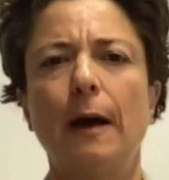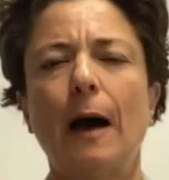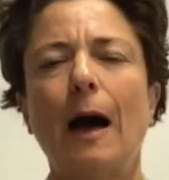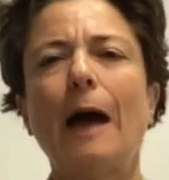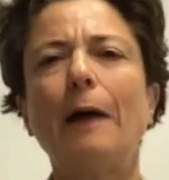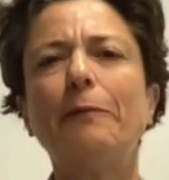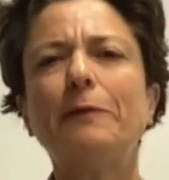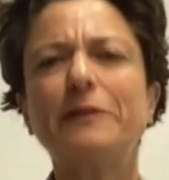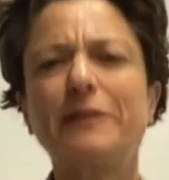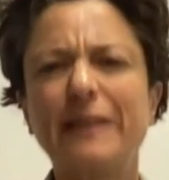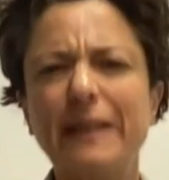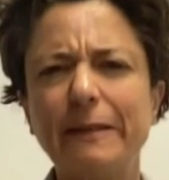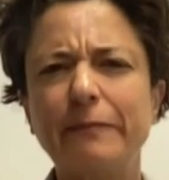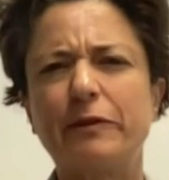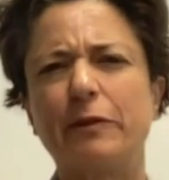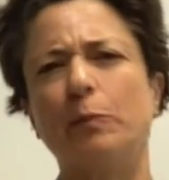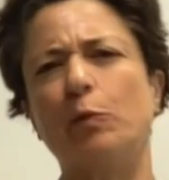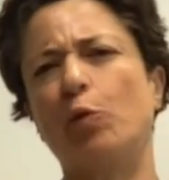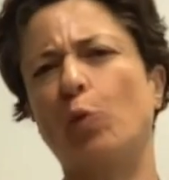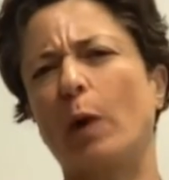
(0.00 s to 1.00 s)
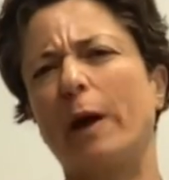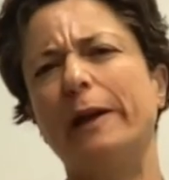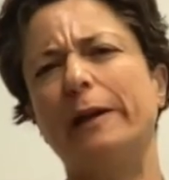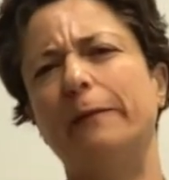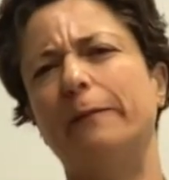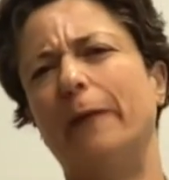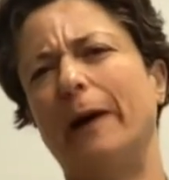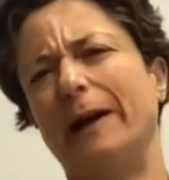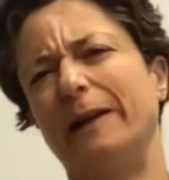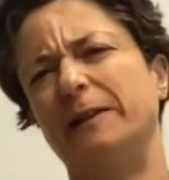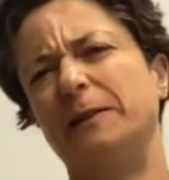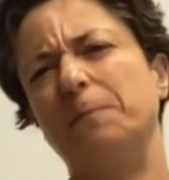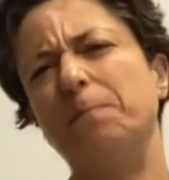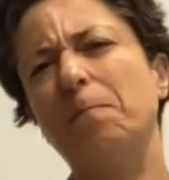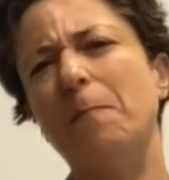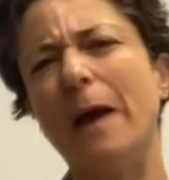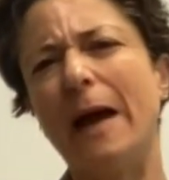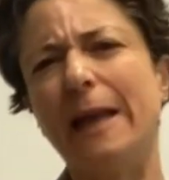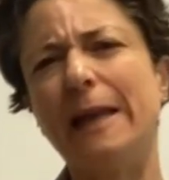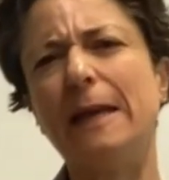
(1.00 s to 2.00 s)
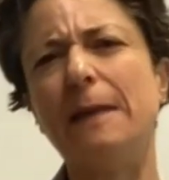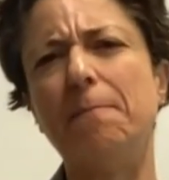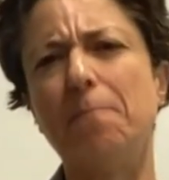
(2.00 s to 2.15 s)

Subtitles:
I received some great advice many,